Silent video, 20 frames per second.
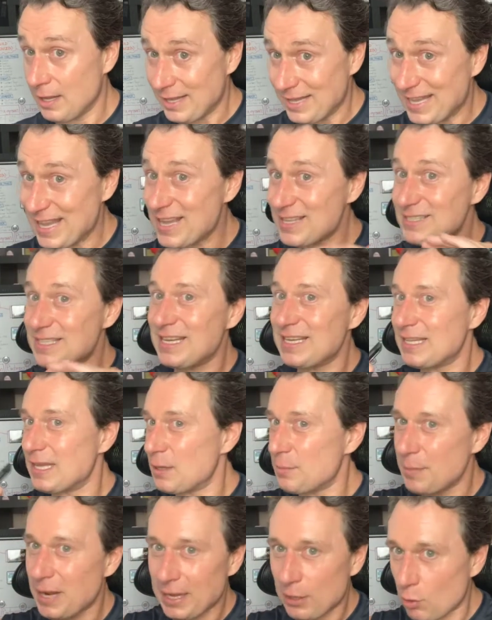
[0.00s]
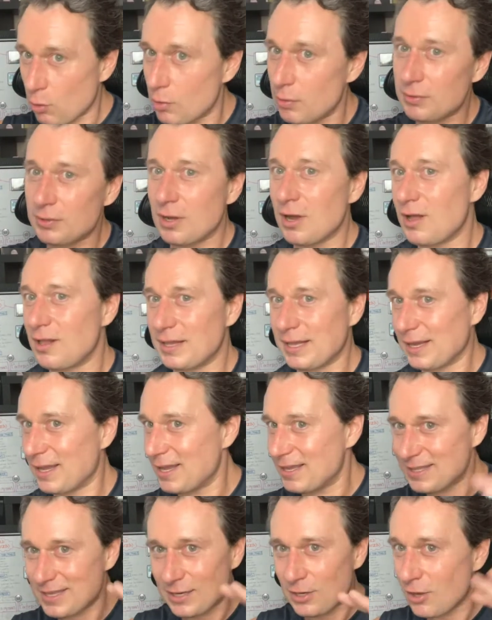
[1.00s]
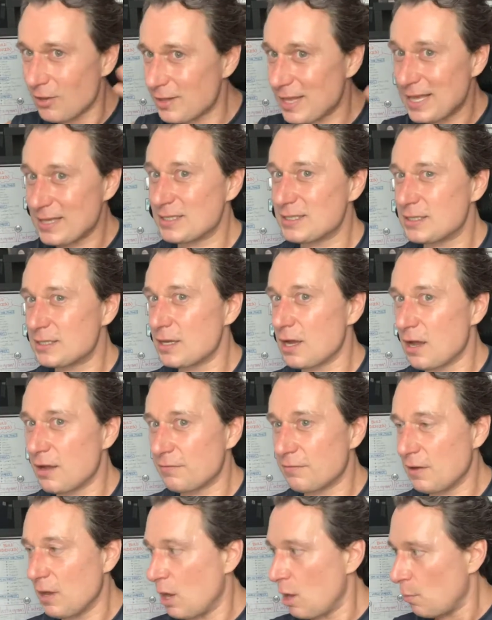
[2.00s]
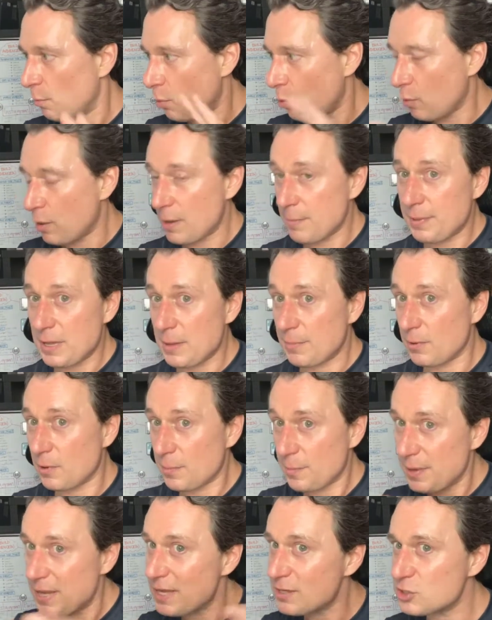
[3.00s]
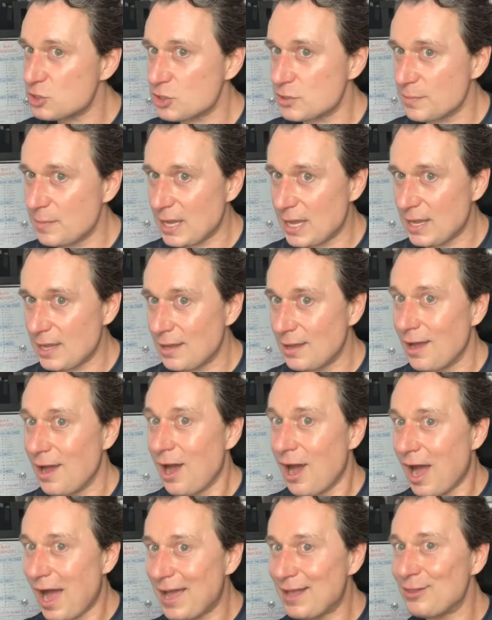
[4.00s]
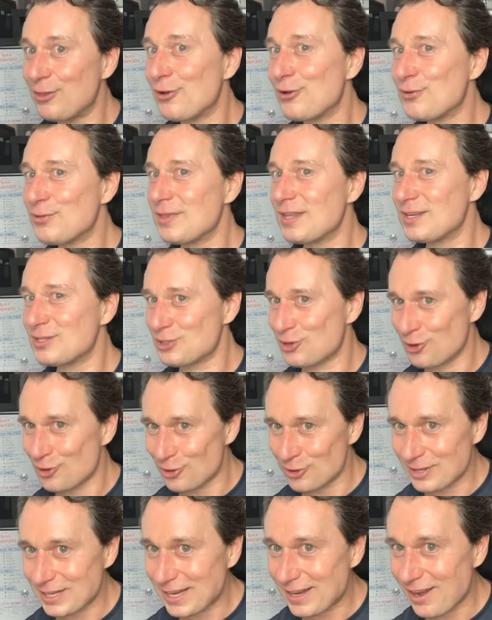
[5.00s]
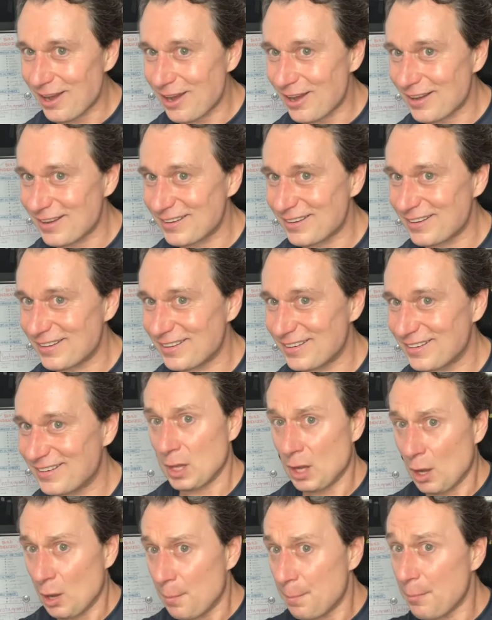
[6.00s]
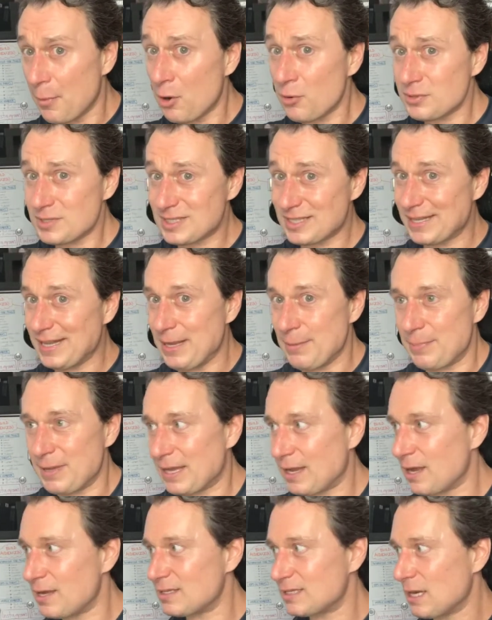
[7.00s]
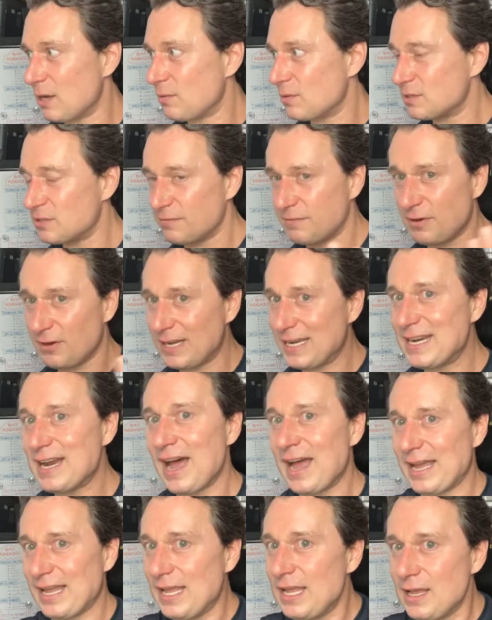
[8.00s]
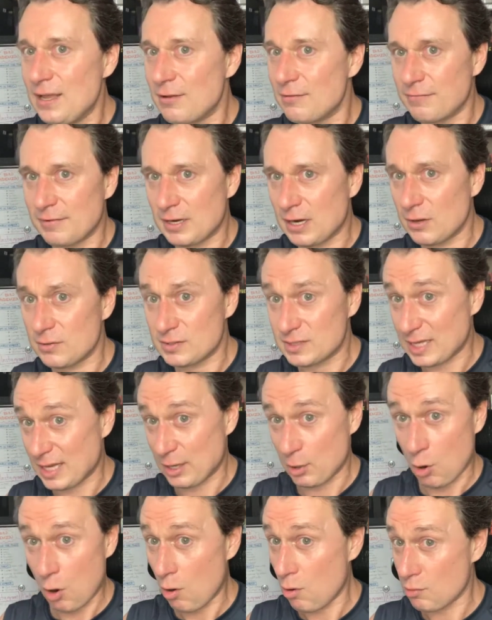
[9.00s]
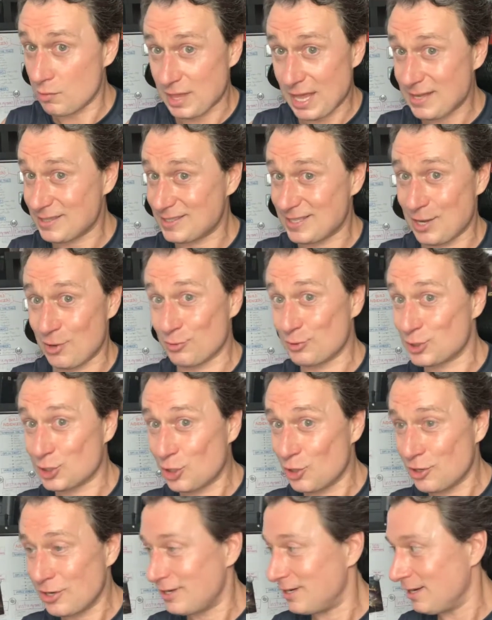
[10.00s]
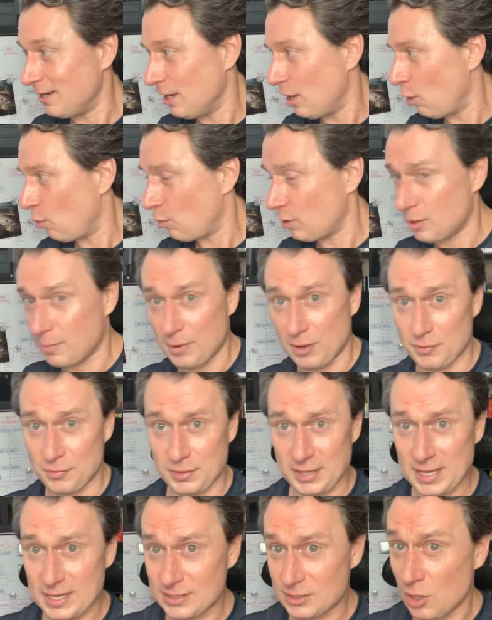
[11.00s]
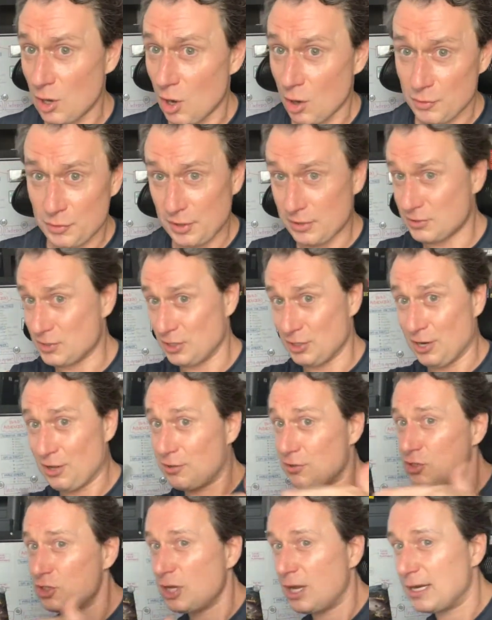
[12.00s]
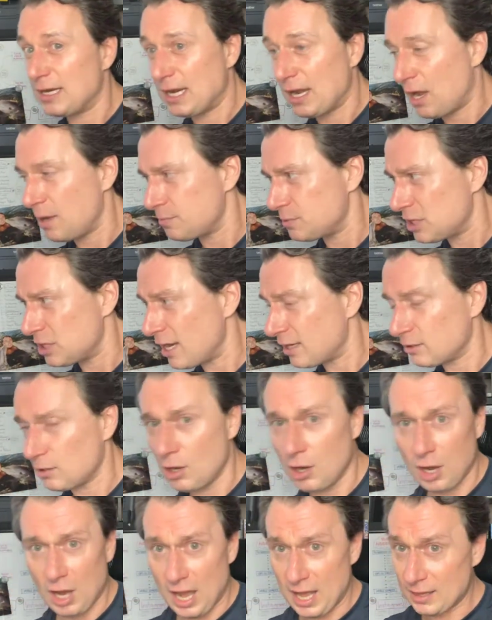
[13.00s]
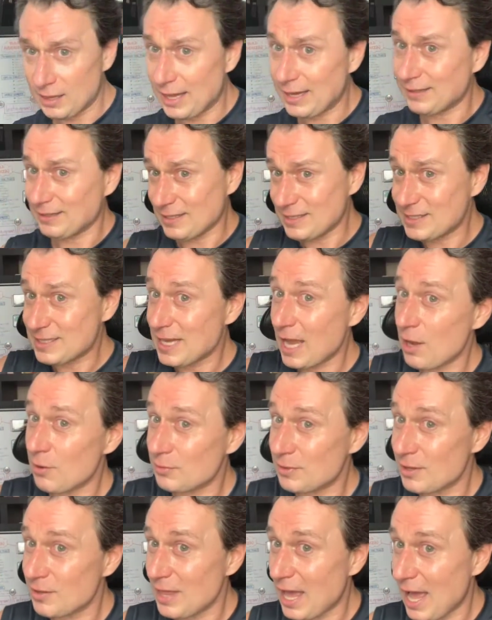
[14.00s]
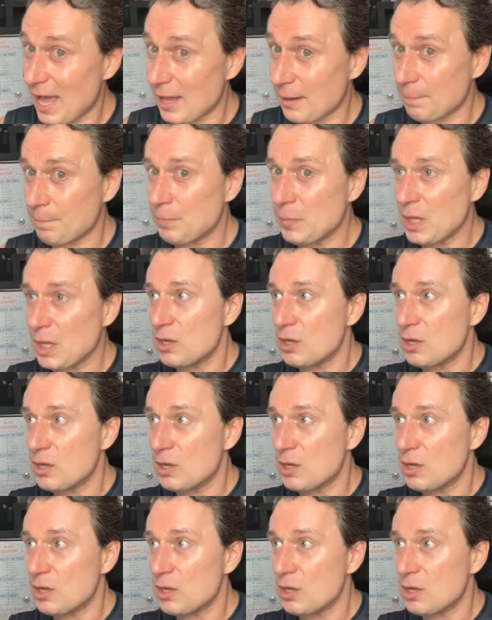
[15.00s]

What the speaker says: Yes, I did my cold calling. I did all that stuff. But when people pitched me, I learned this early on. Mostly because I was very naive and I was like, oh, that sounds good. What about this? There's another shiny object. I like the sound of that.